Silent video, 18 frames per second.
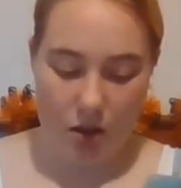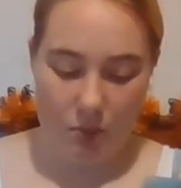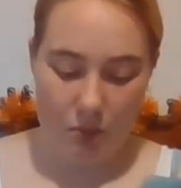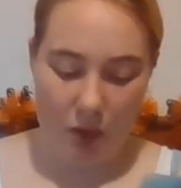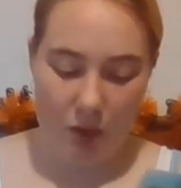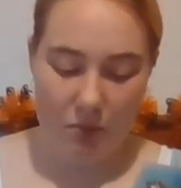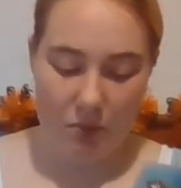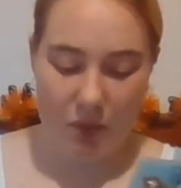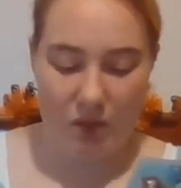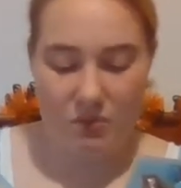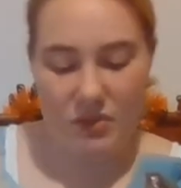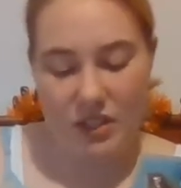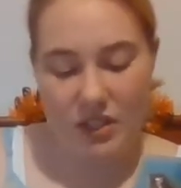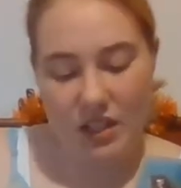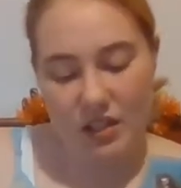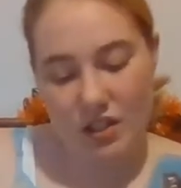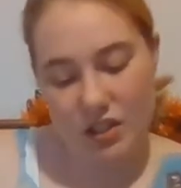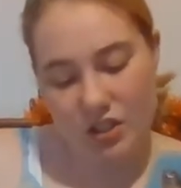My mum
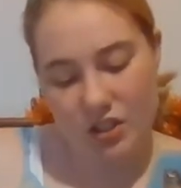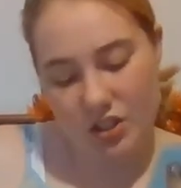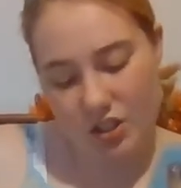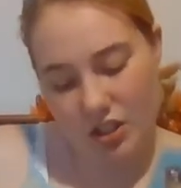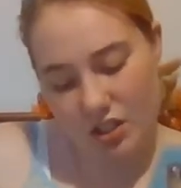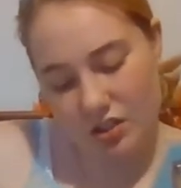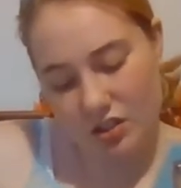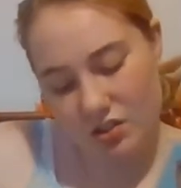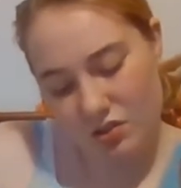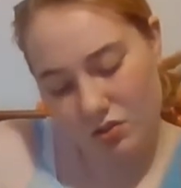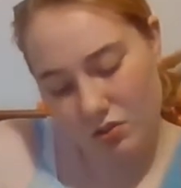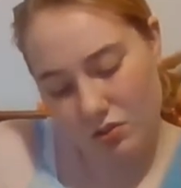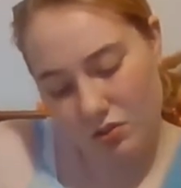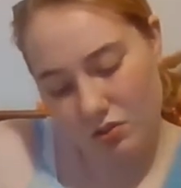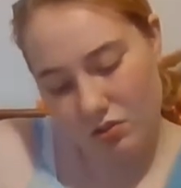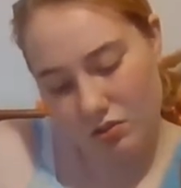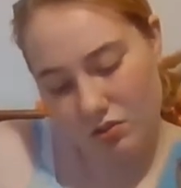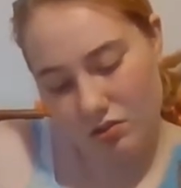said that she
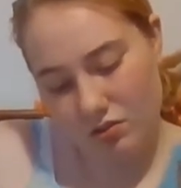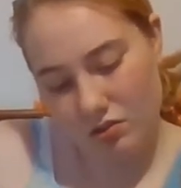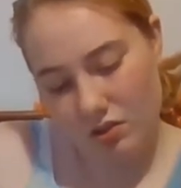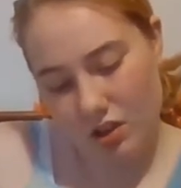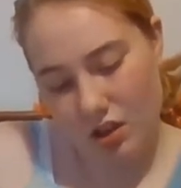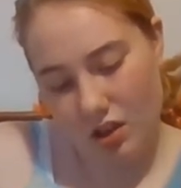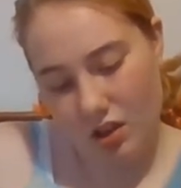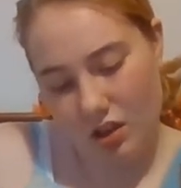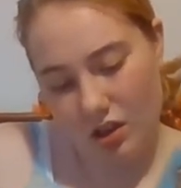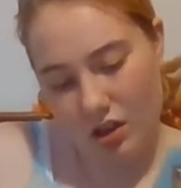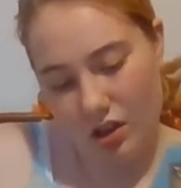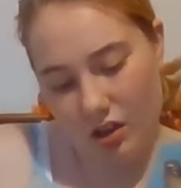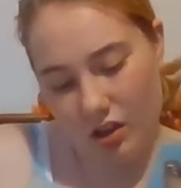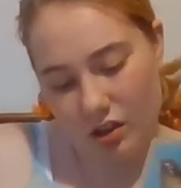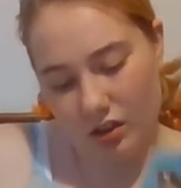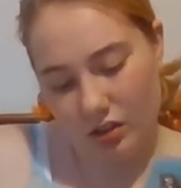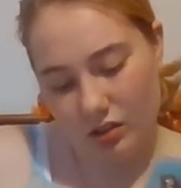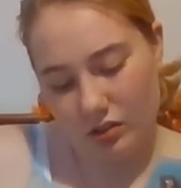saw
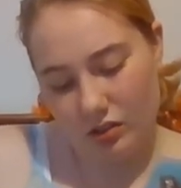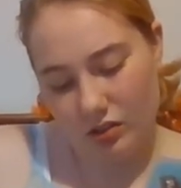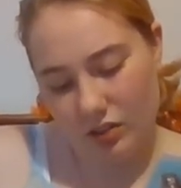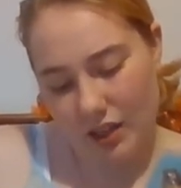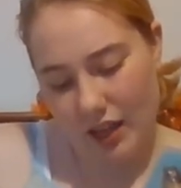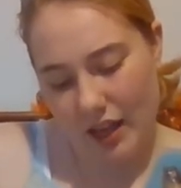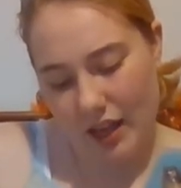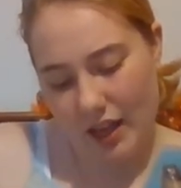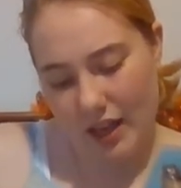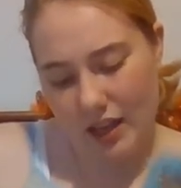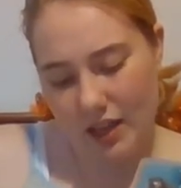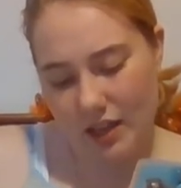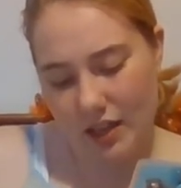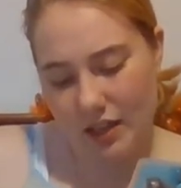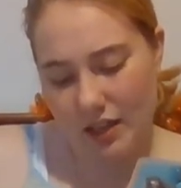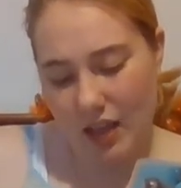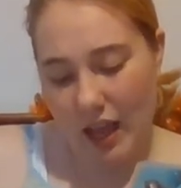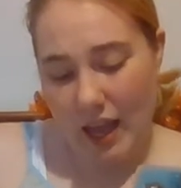
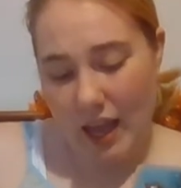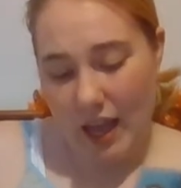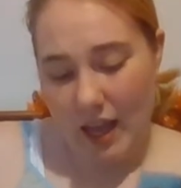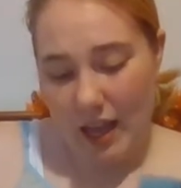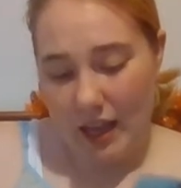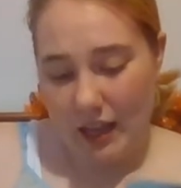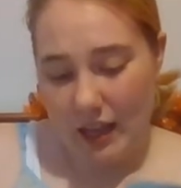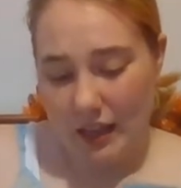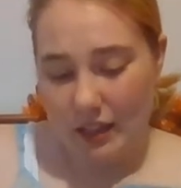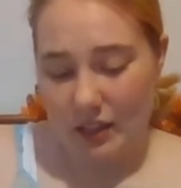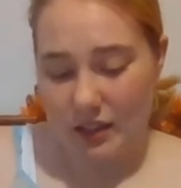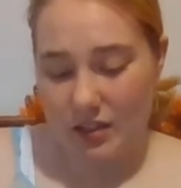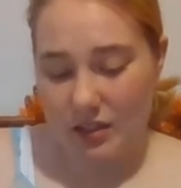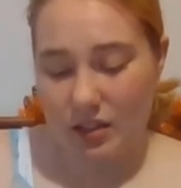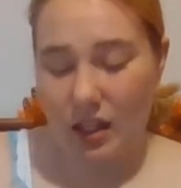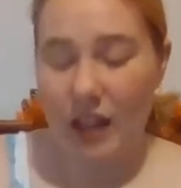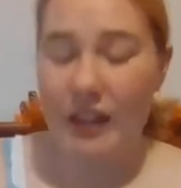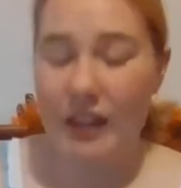
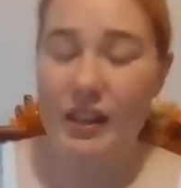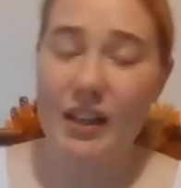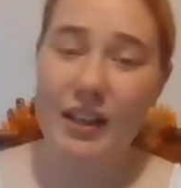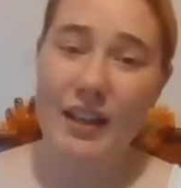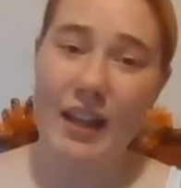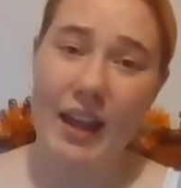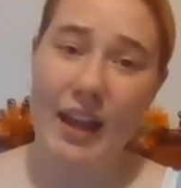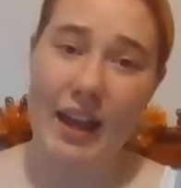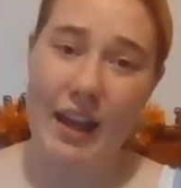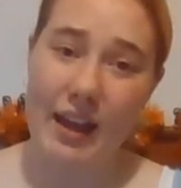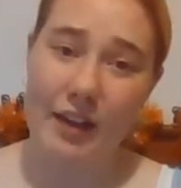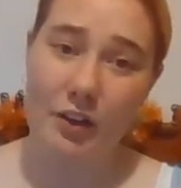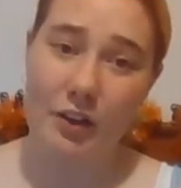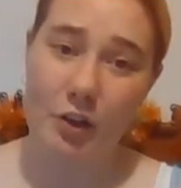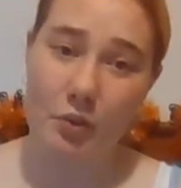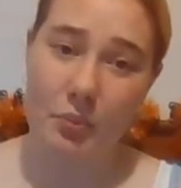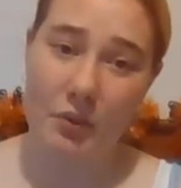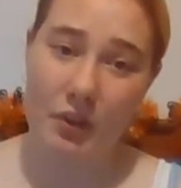it's like a can
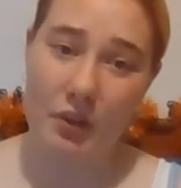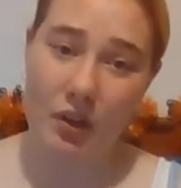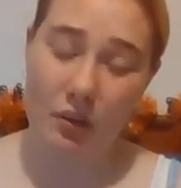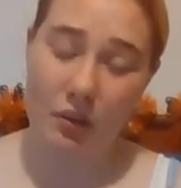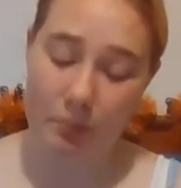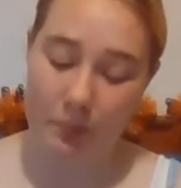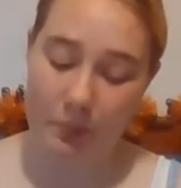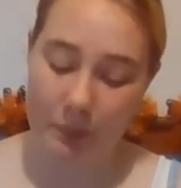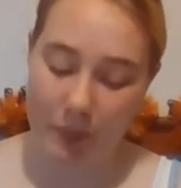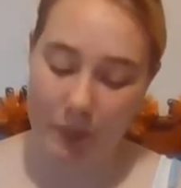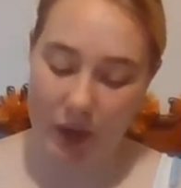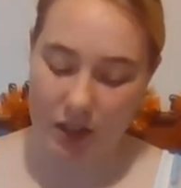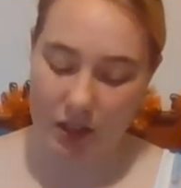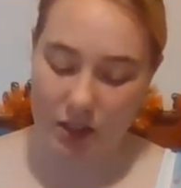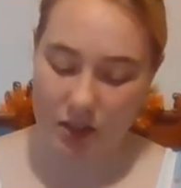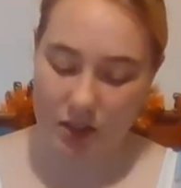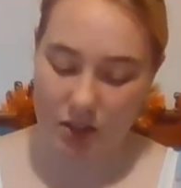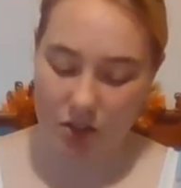opener, but
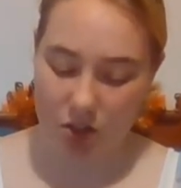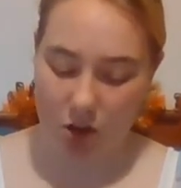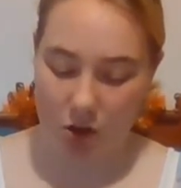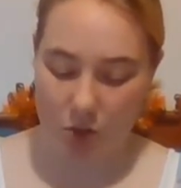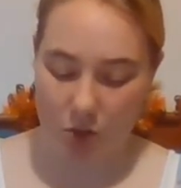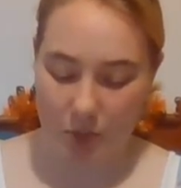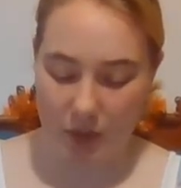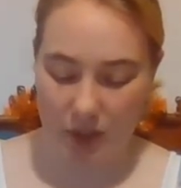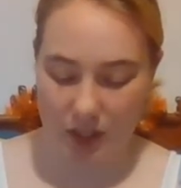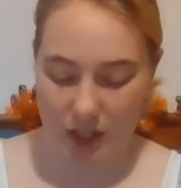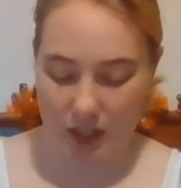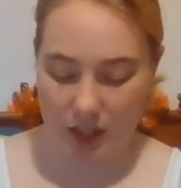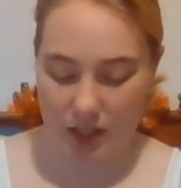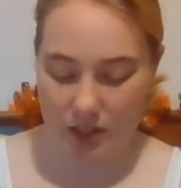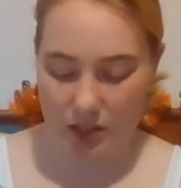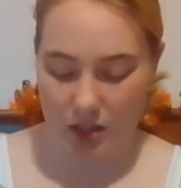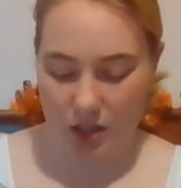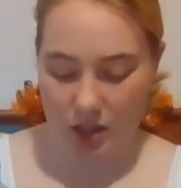it's to open
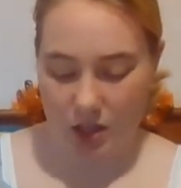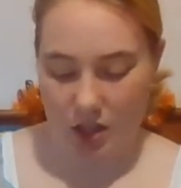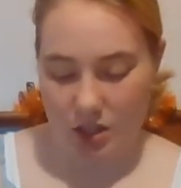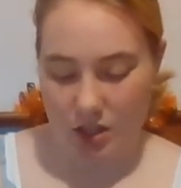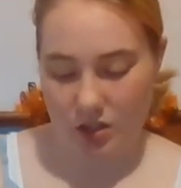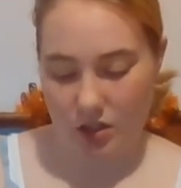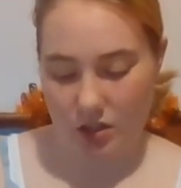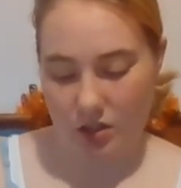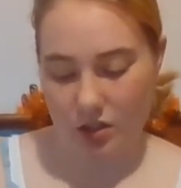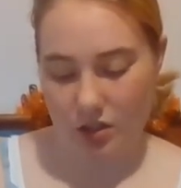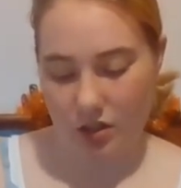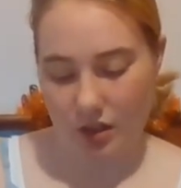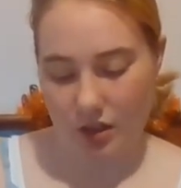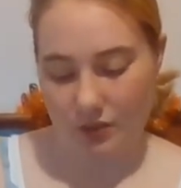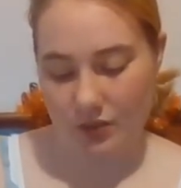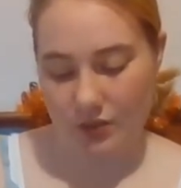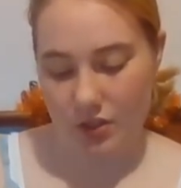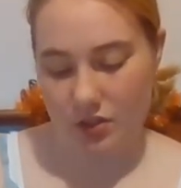these, so you don't
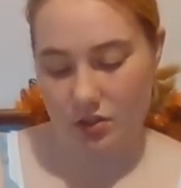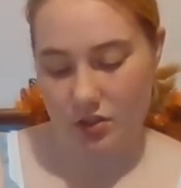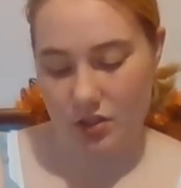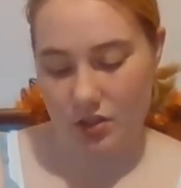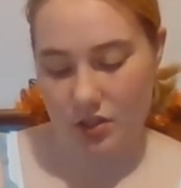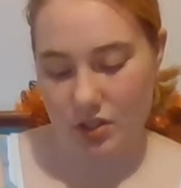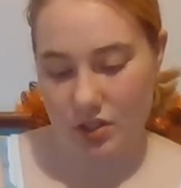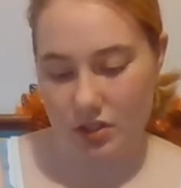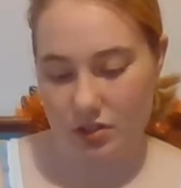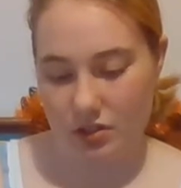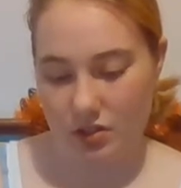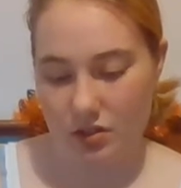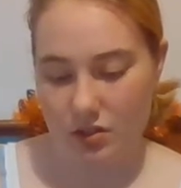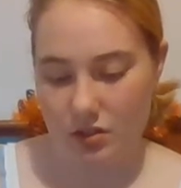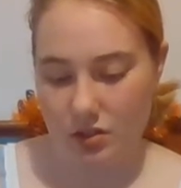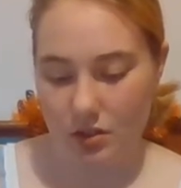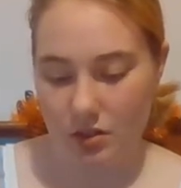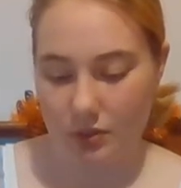have to use your scissors.